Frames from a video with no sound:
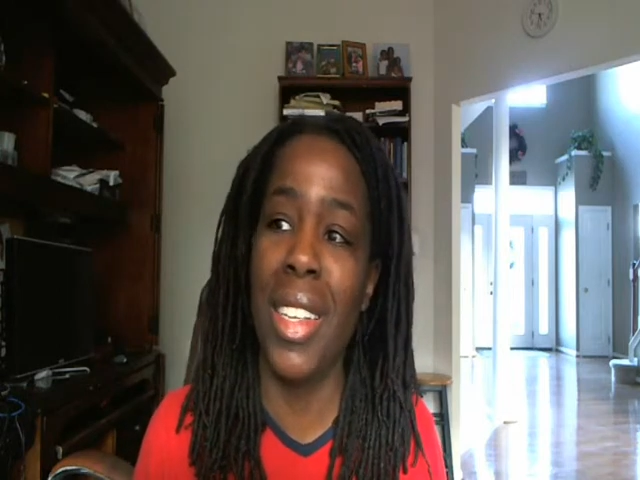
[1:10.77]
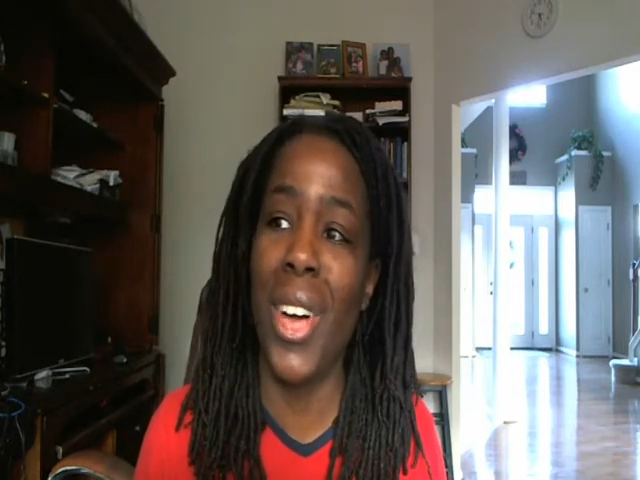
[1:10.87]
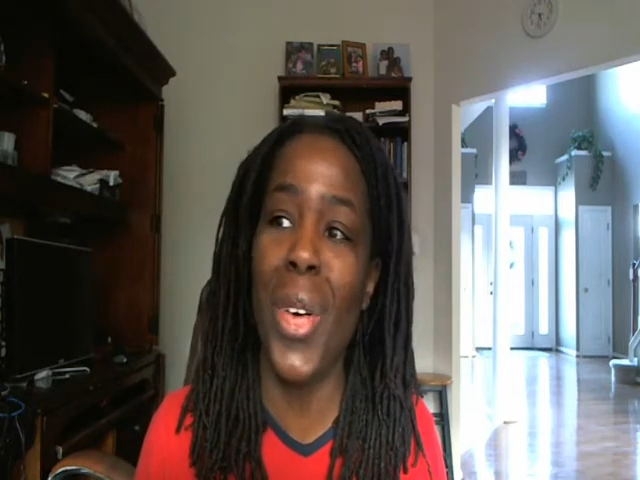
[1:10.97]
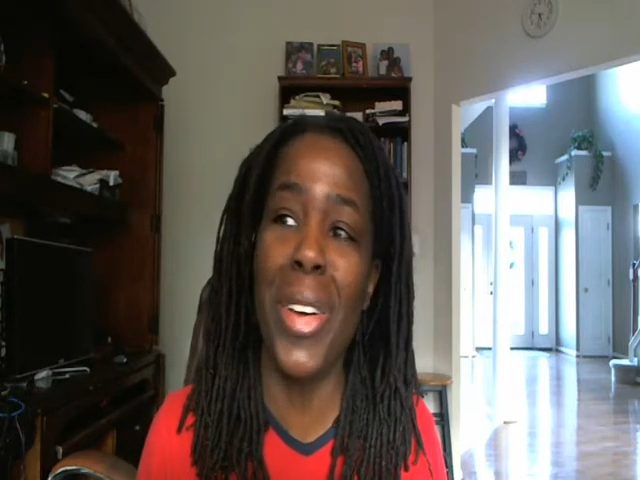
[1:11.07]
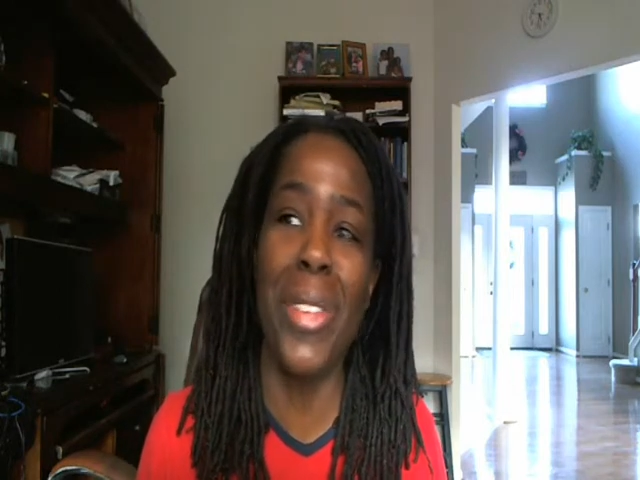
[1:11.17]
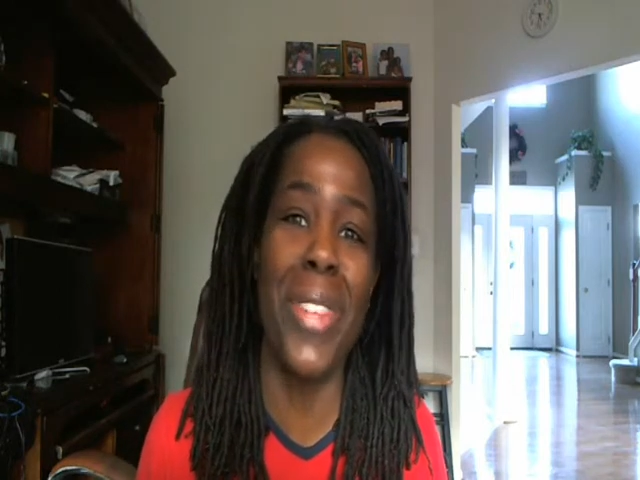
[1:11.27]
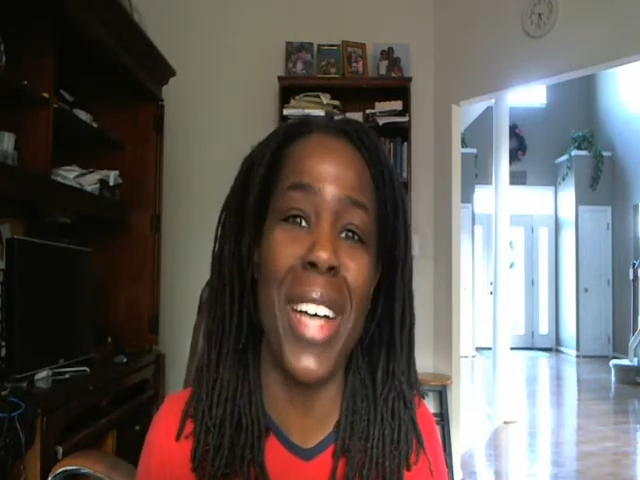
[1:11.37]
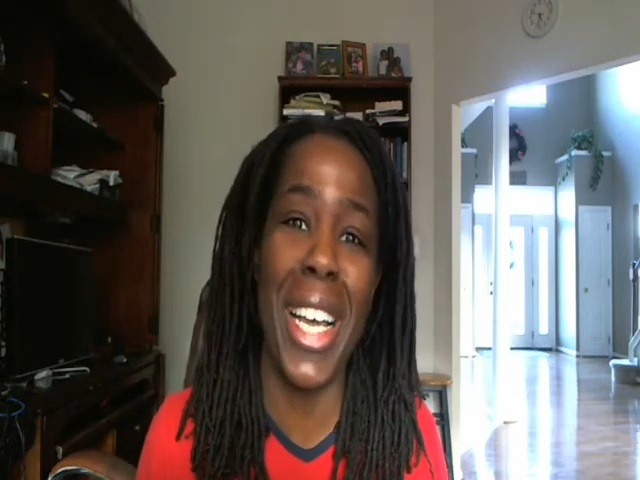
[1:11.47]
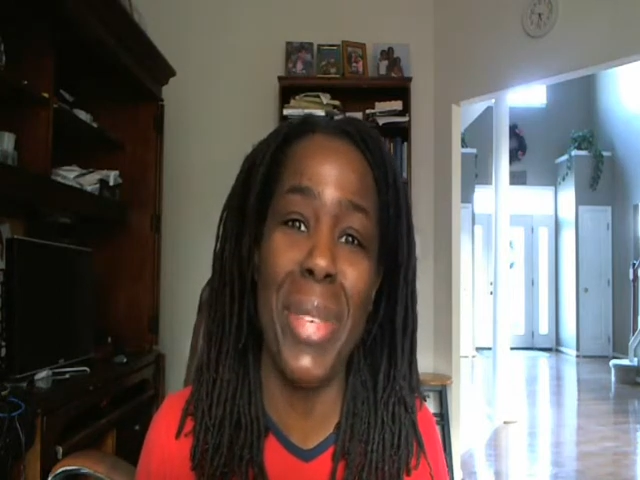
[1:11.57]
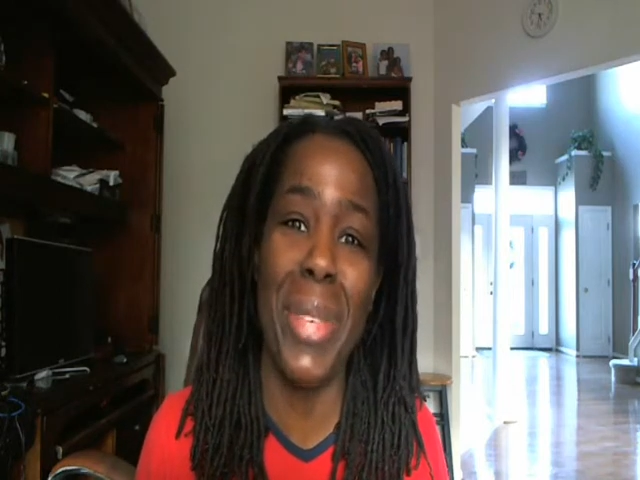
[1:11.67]

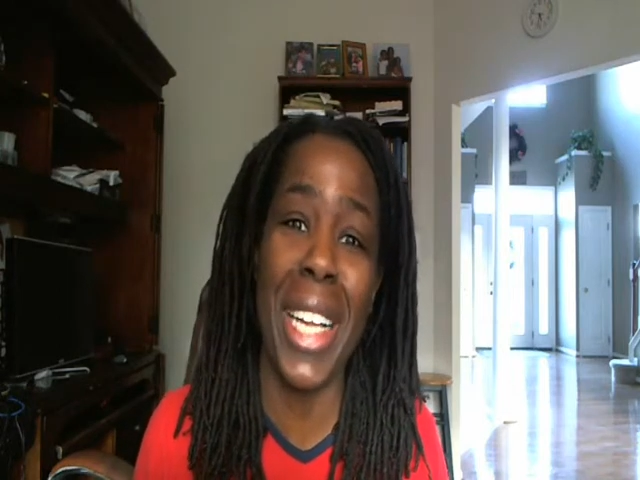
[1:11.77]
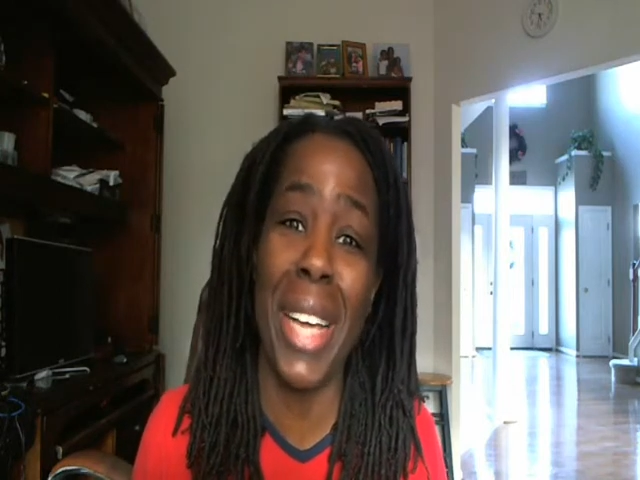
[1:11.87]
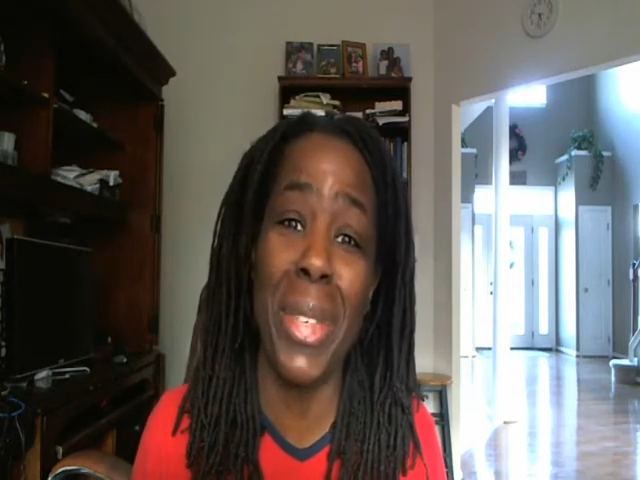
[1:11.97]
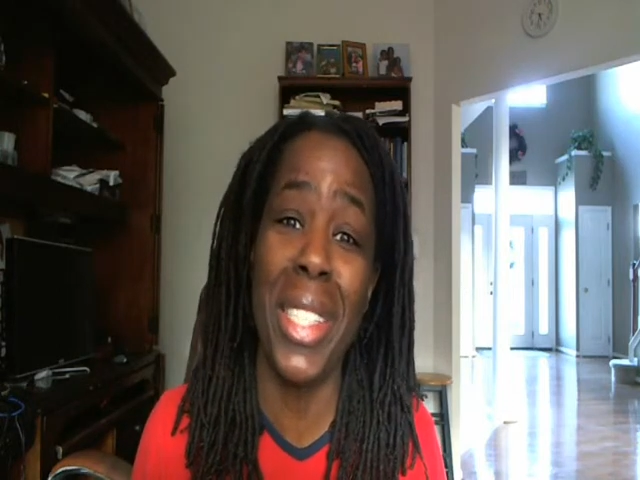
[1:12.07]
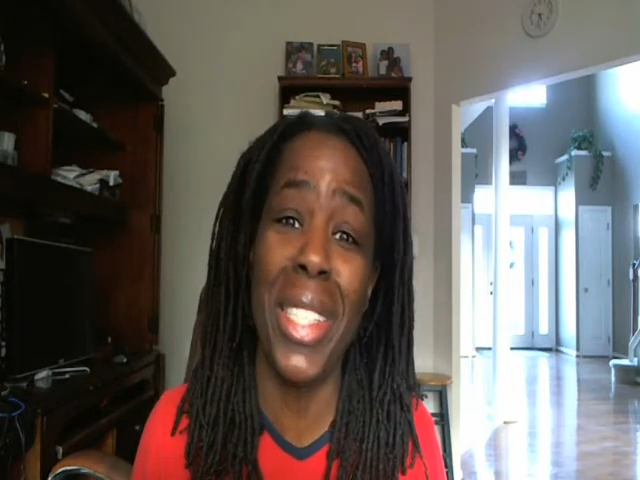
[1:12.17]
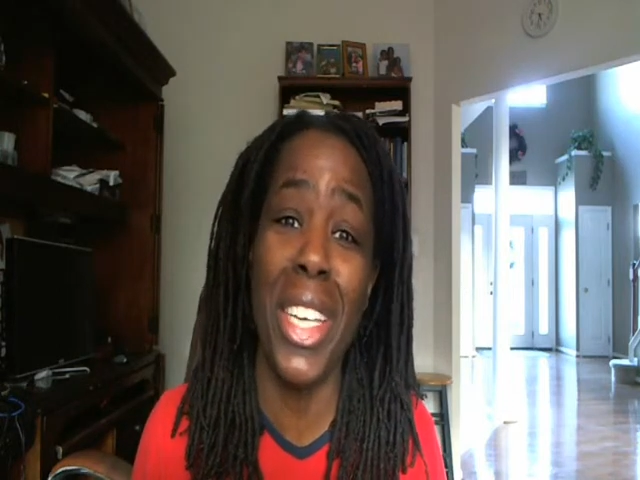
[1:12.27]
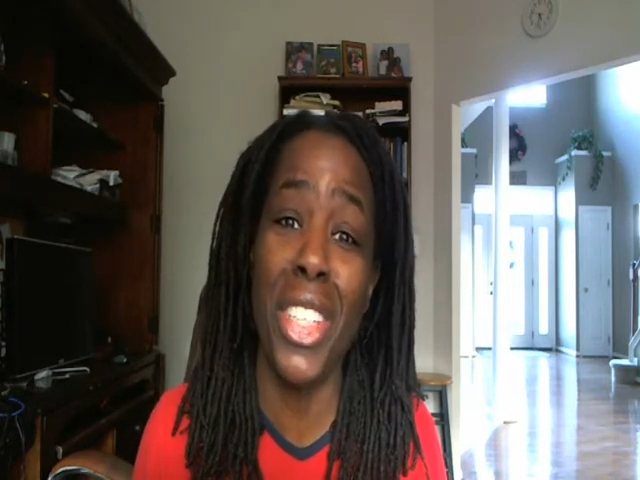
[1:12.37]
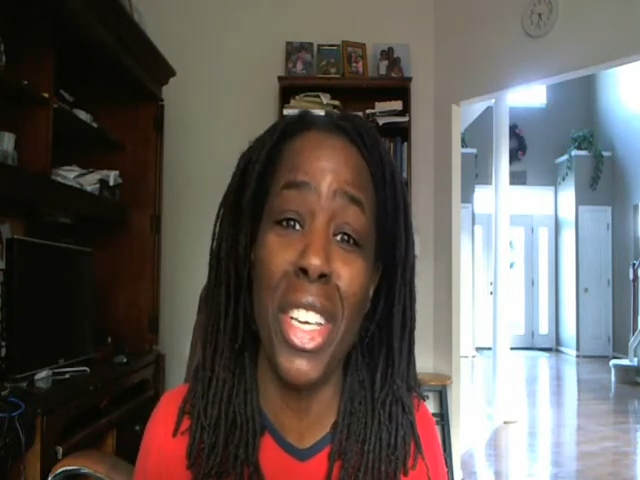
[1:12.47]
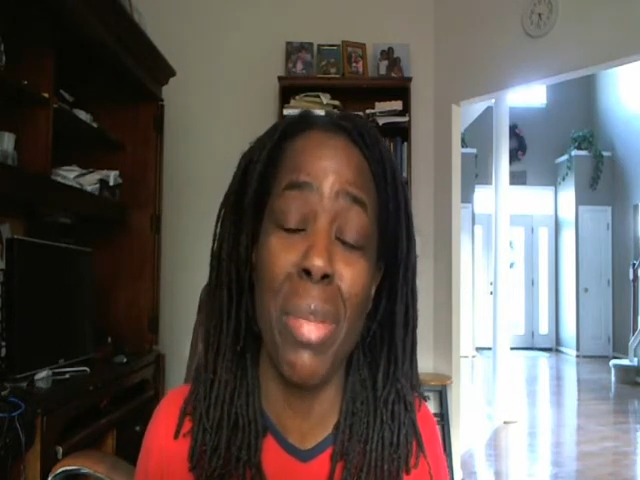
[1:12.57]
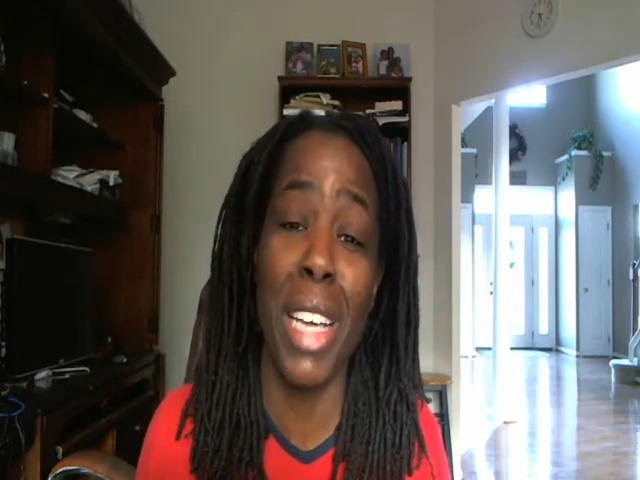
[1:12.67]
horrified when I was
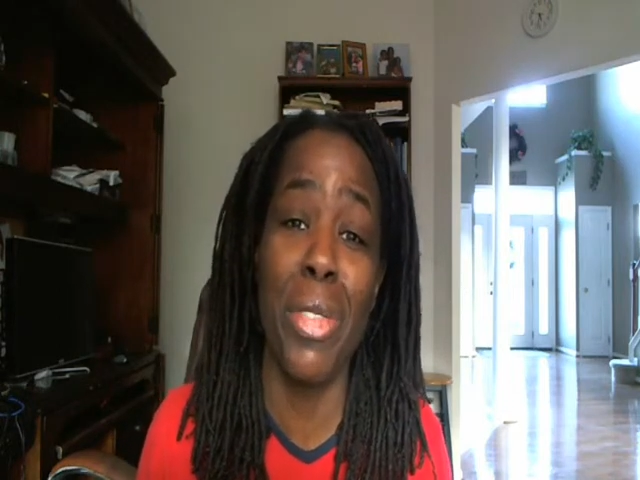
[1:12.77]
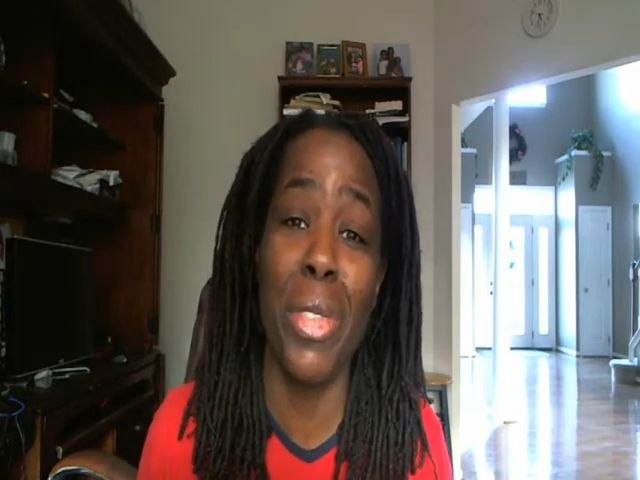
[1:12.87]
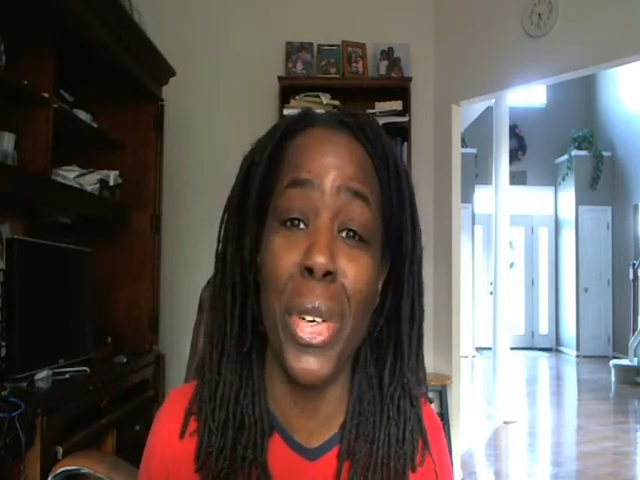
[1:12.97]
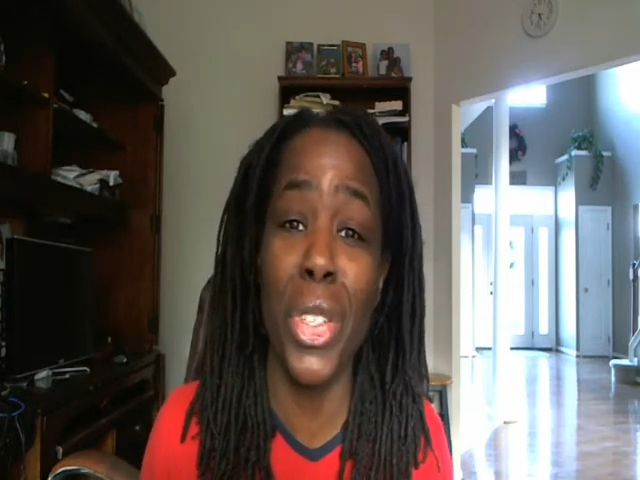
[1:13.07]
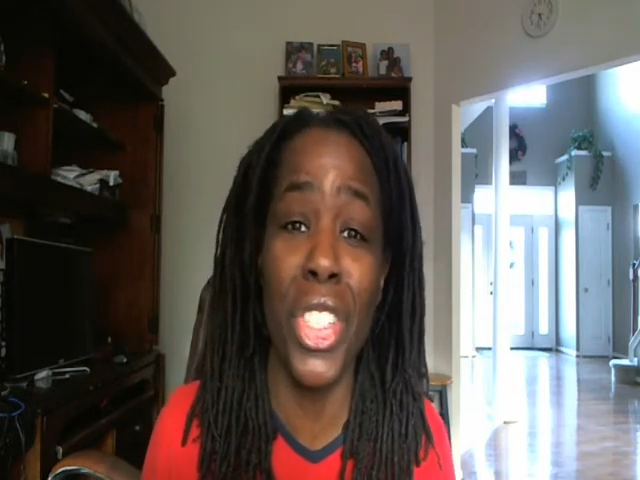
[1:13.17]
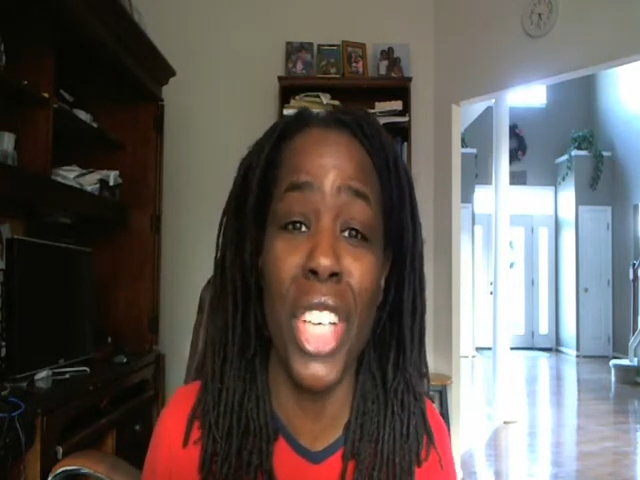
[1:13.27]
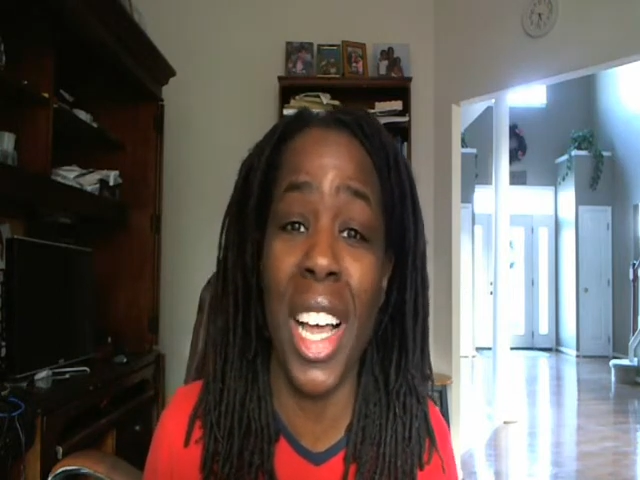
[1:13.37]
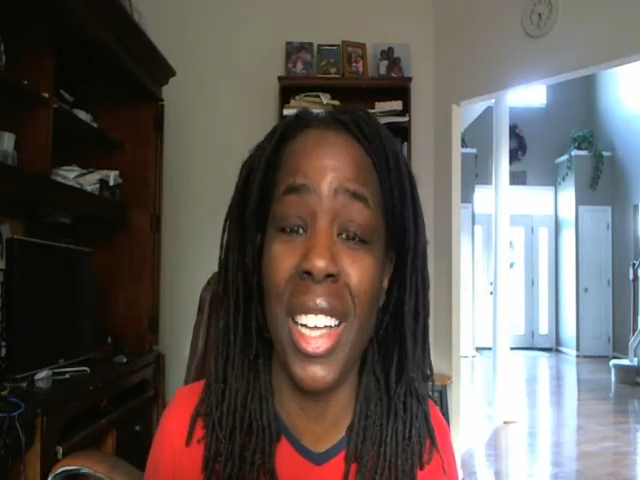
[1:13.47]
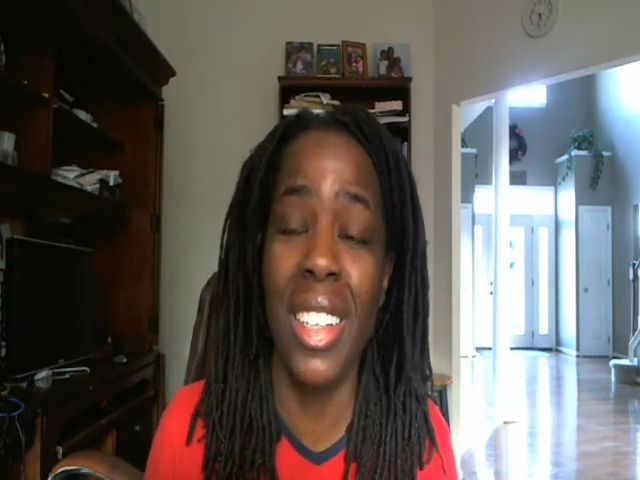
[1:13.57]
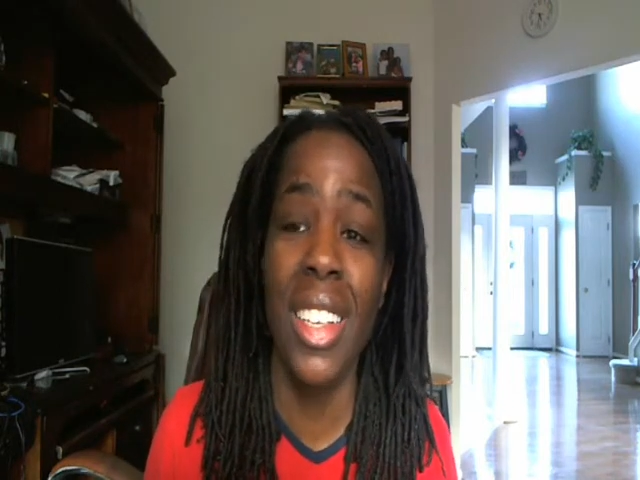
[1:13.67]
teaching my first
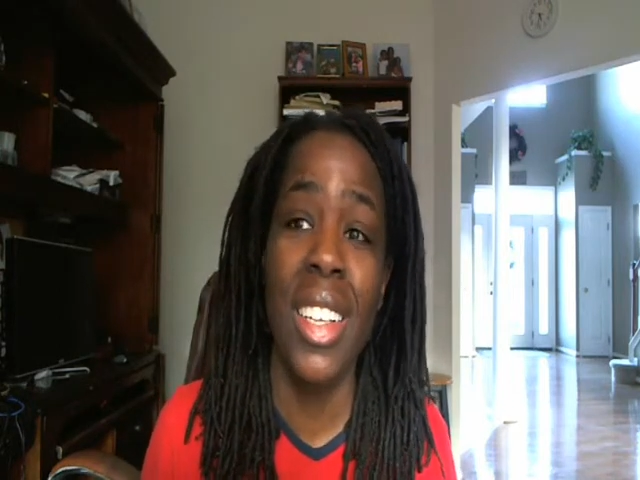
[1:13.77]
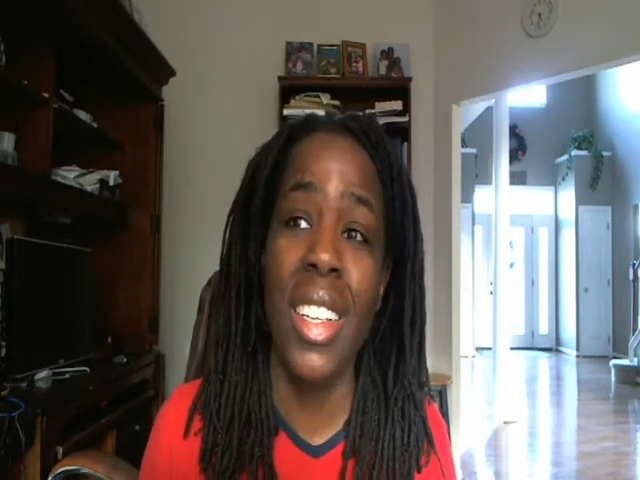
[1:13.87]
child